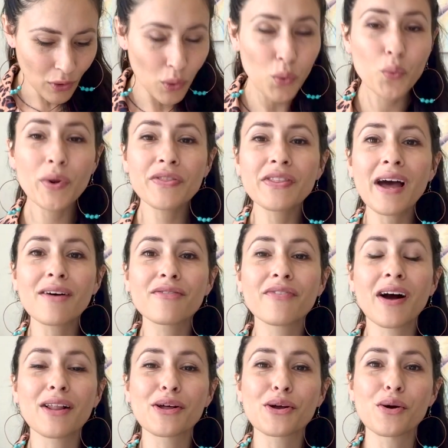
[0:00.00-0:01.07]
with that
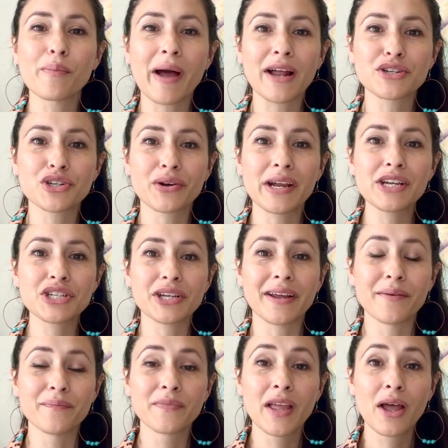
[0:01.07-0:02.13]
follicle
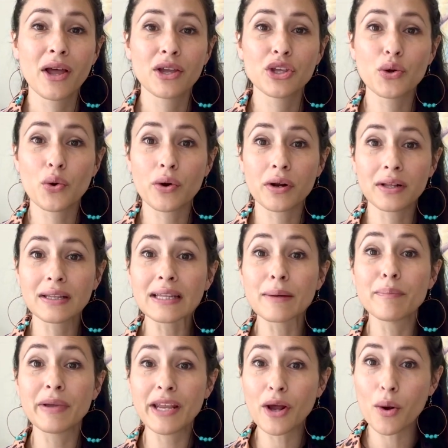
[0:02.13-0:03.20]
maturation, your
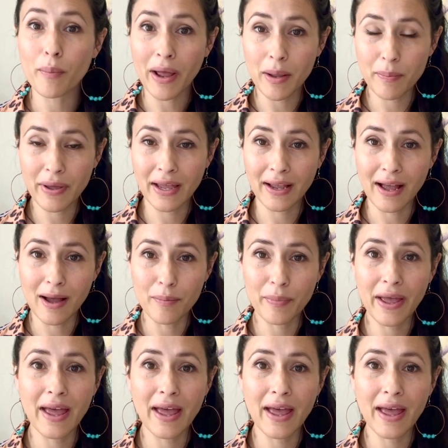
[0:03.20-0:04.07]
libido might pick up.